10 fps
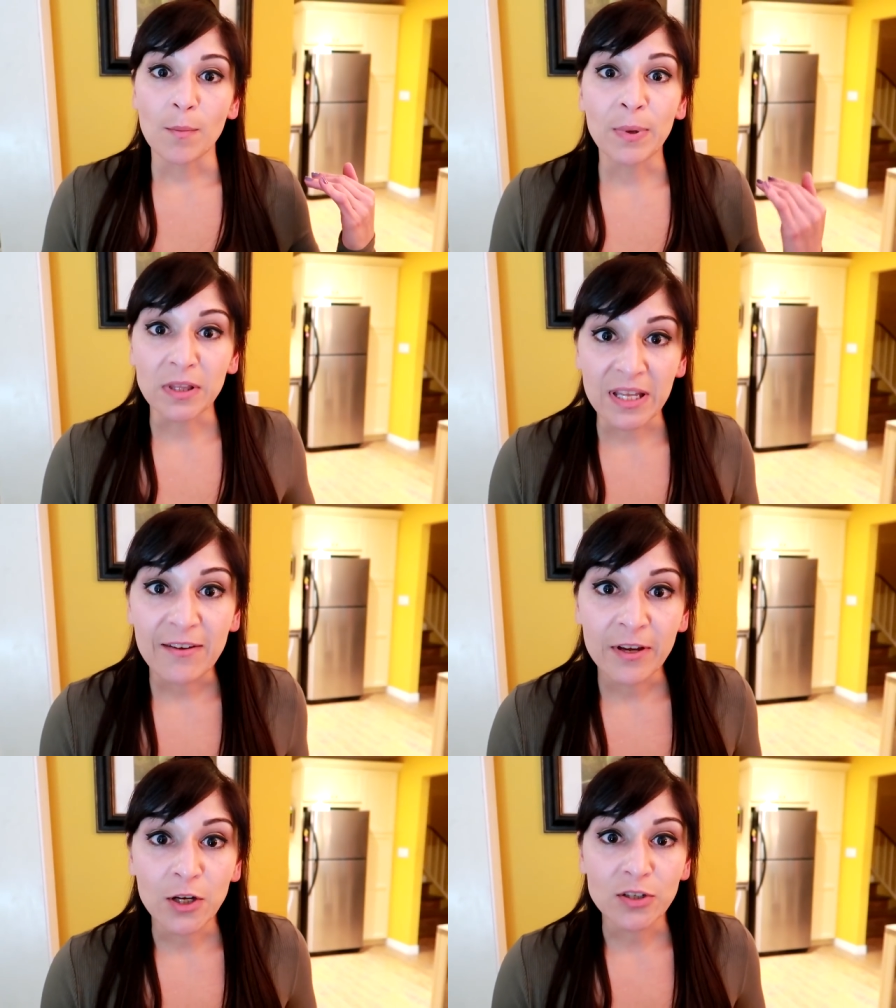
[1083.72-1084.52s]

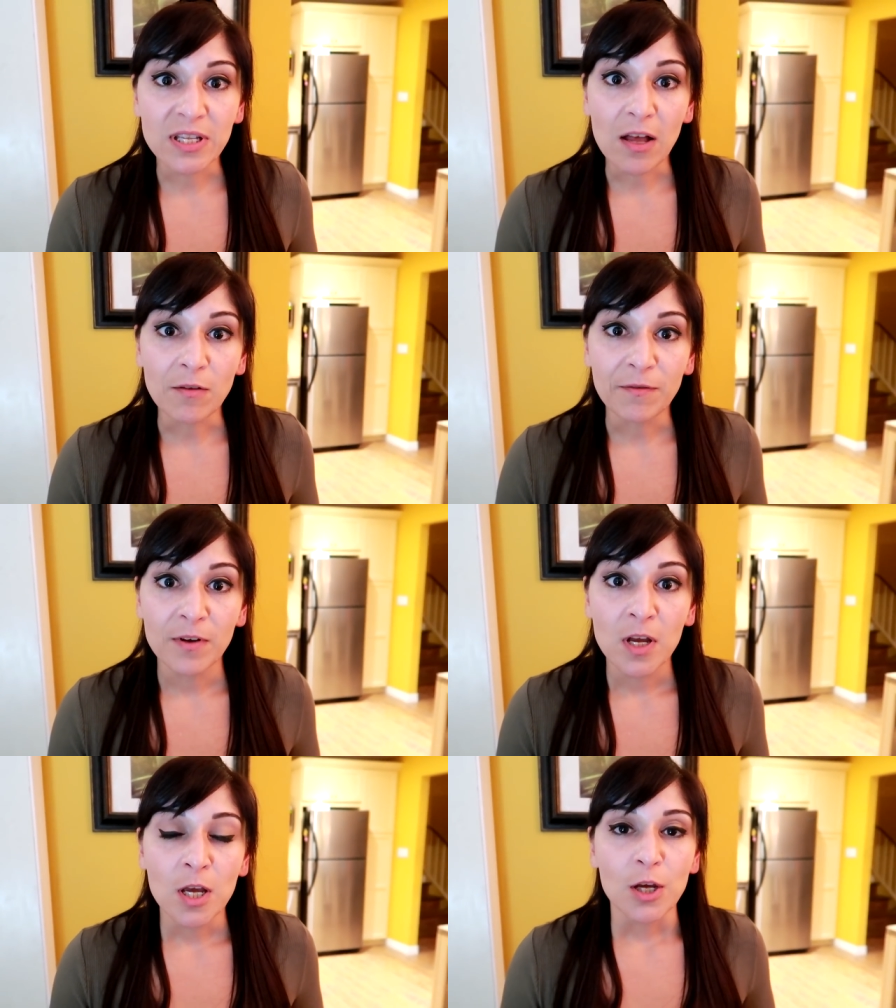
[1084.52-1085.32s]
believe in yourself,
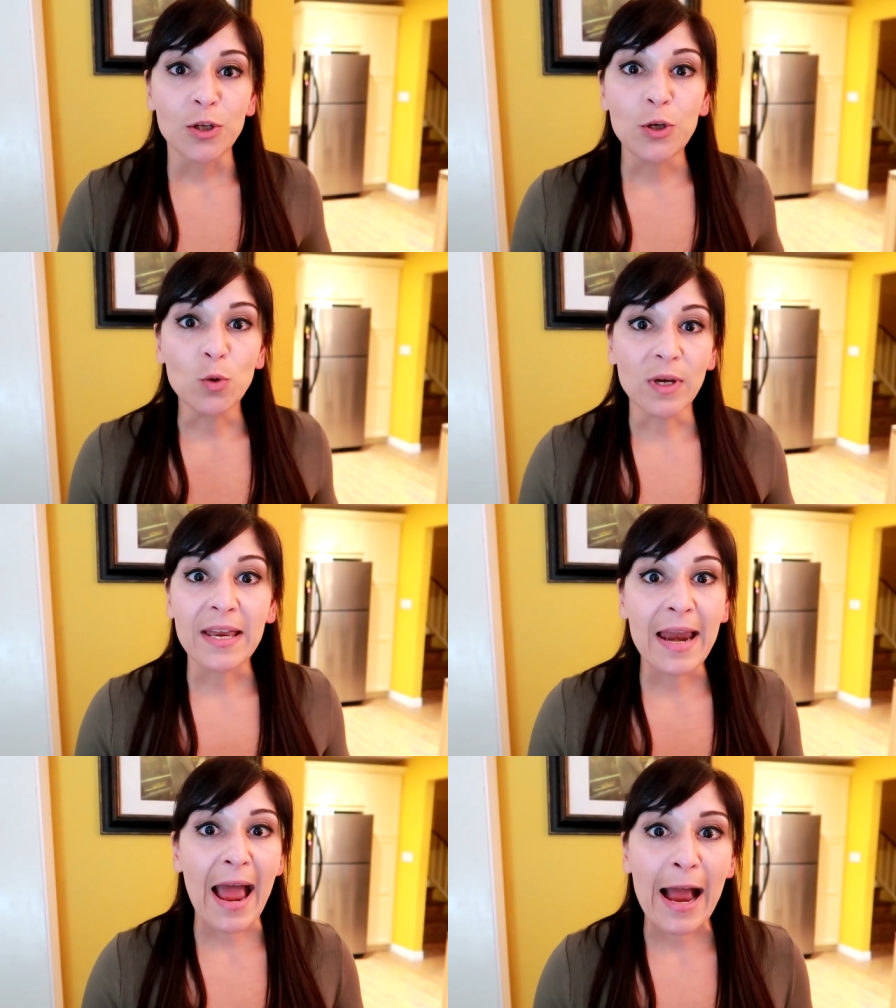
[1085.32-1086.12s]
you
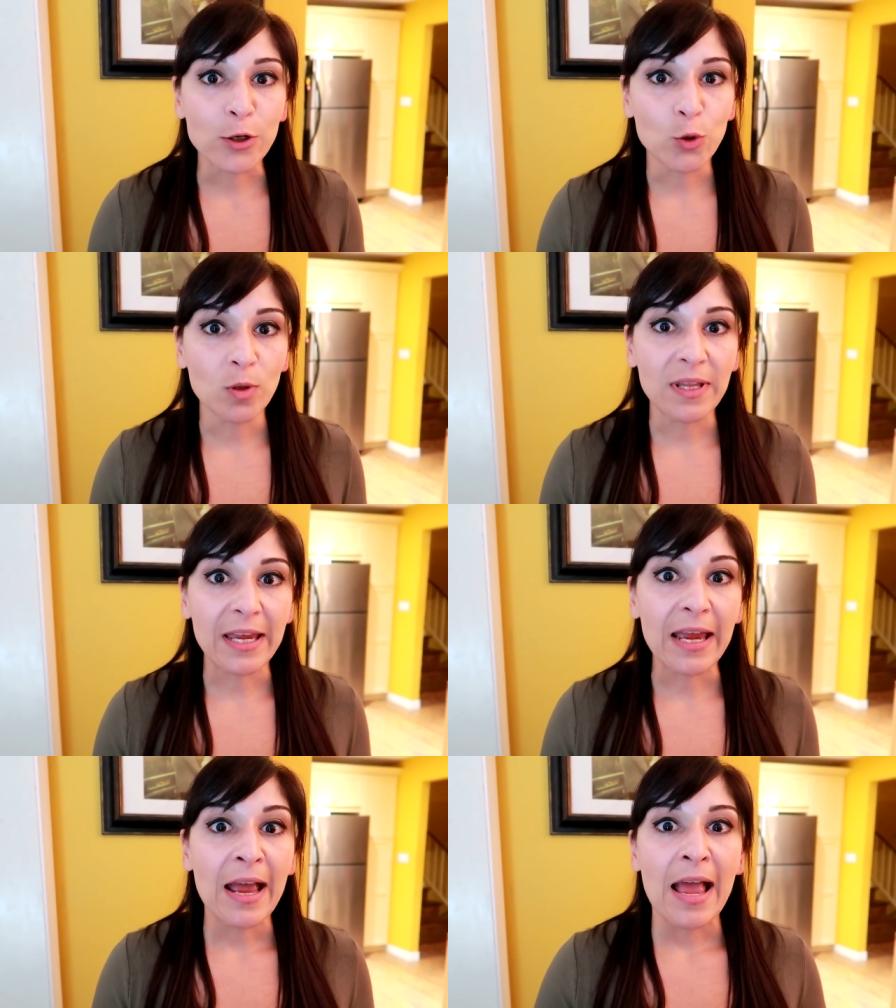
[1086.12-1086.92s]
can
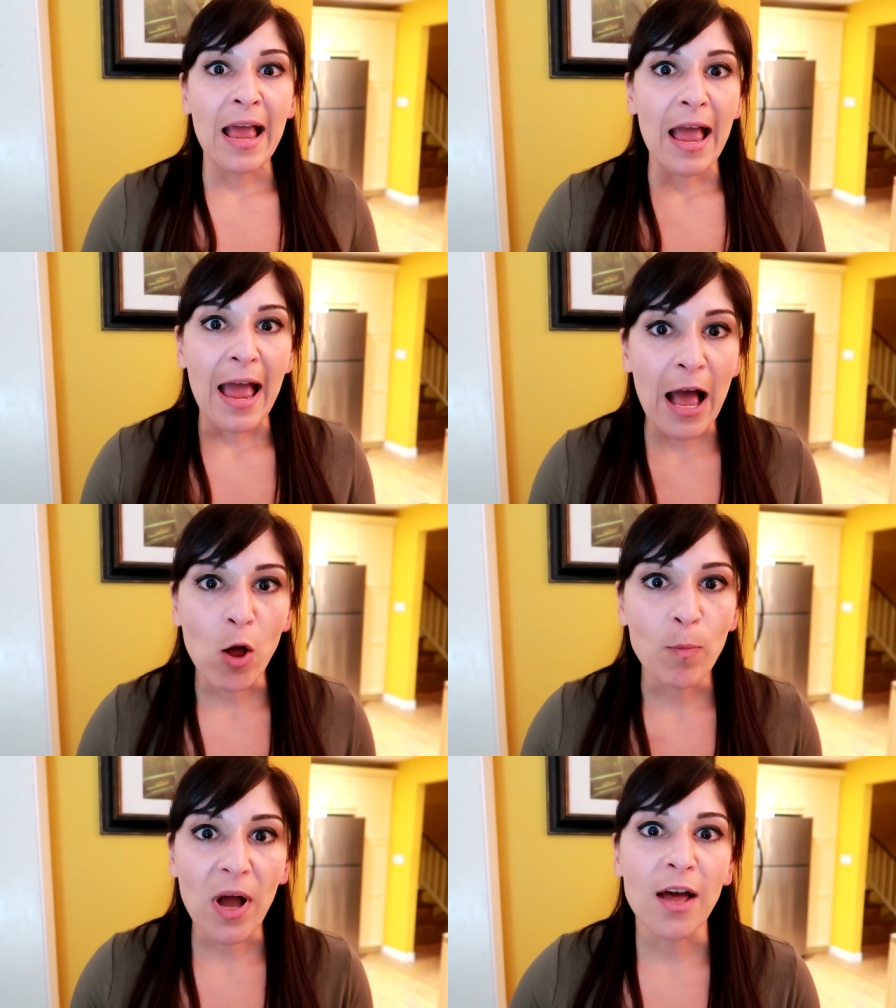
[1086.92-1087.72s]
actually
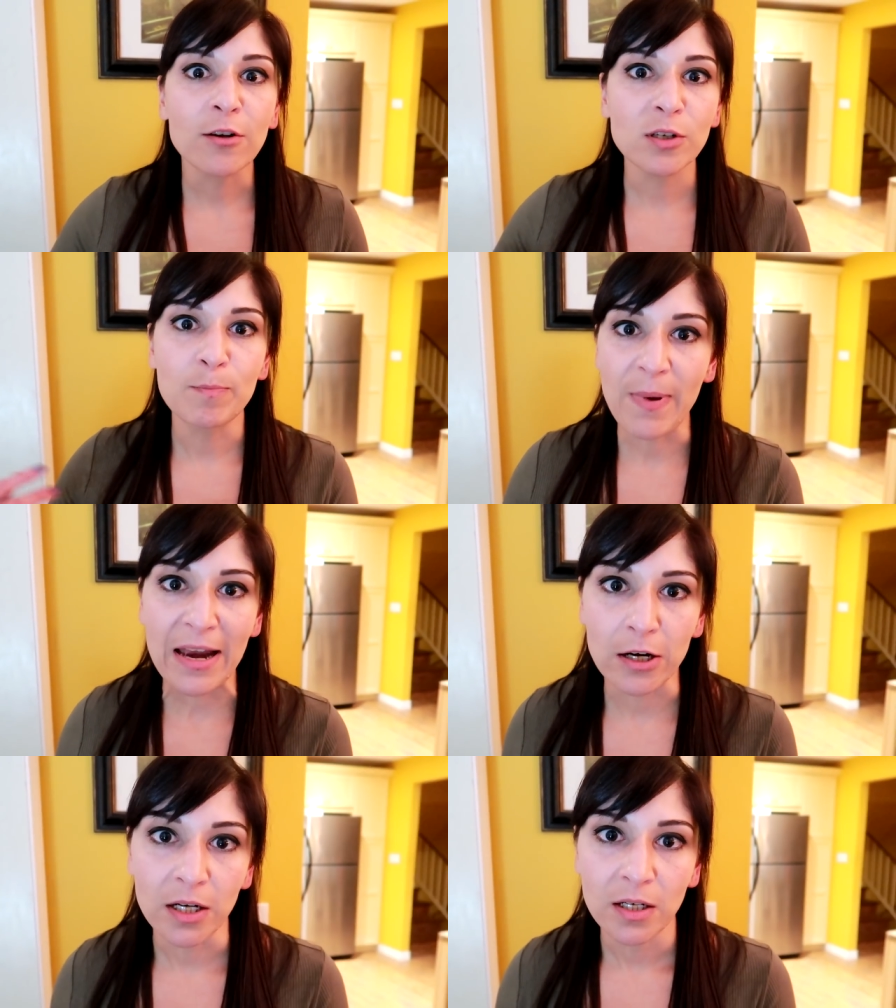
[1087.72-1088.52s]
help others
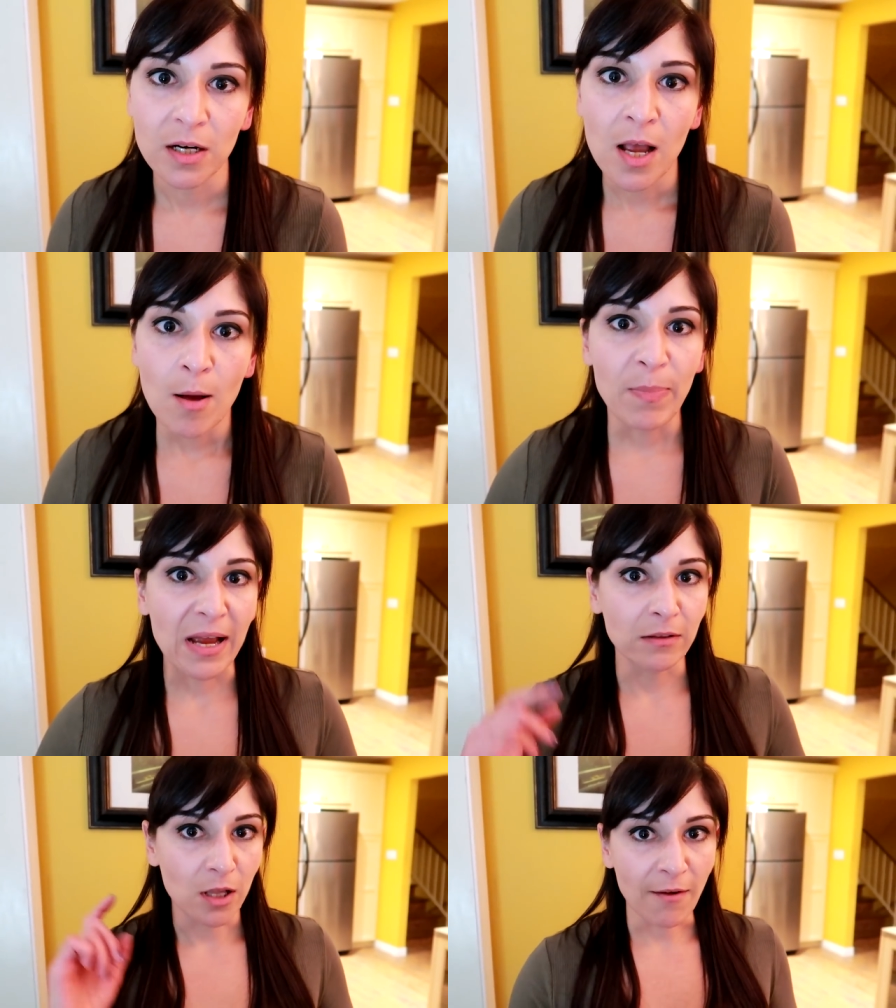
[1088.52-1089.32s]
better
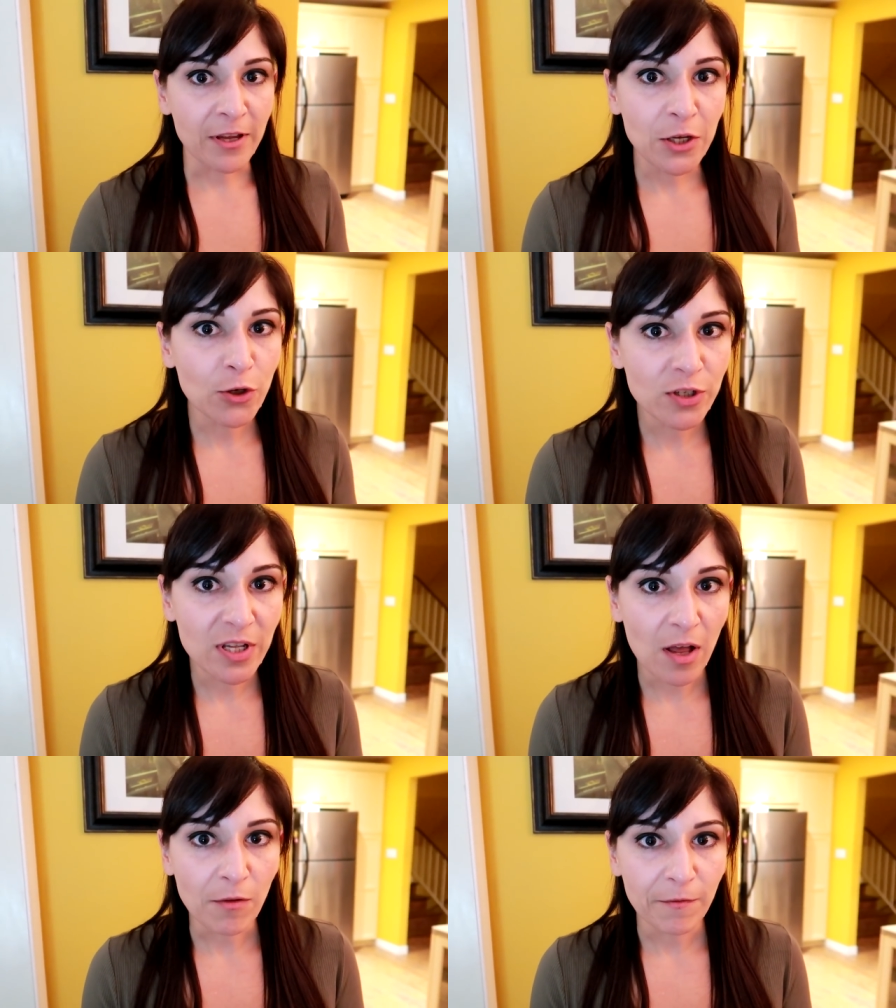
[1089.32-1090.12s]
by loving
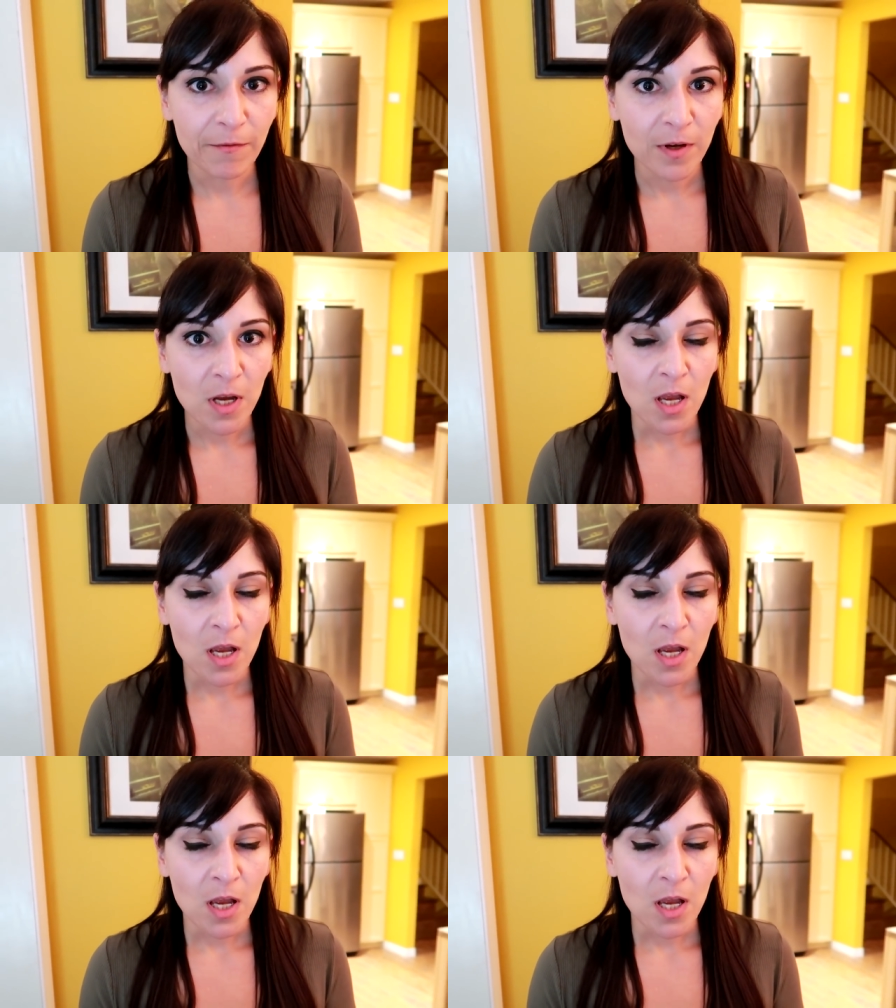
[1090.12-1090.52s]
yourself,